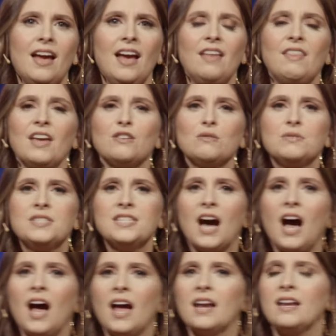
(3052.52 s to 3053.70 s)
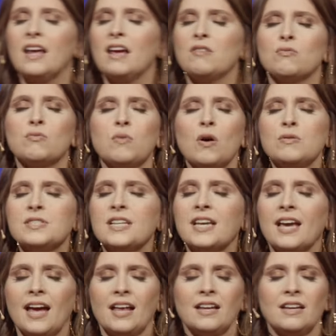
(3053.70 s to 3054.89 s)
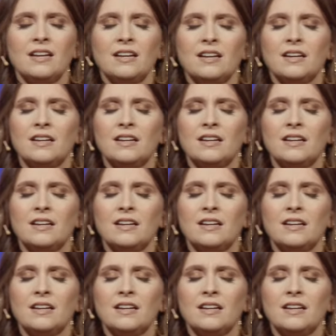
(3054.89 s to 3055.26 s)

and that you died and rose again